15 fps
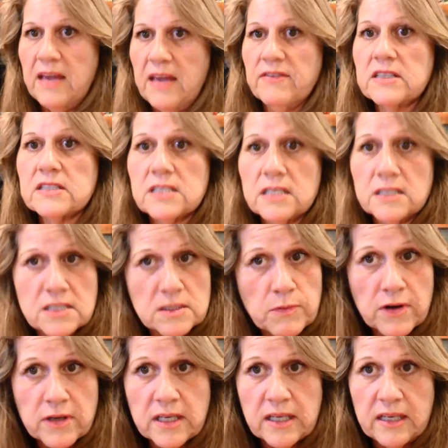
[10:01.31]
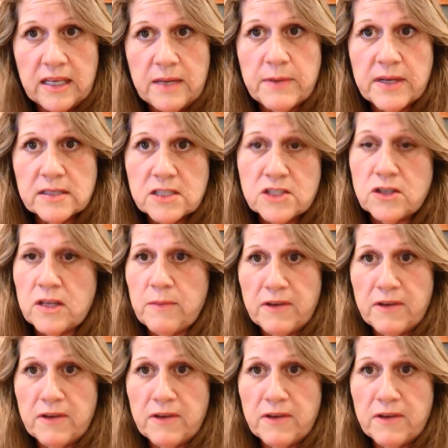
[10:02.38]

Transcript: avon sends the marketing emails to them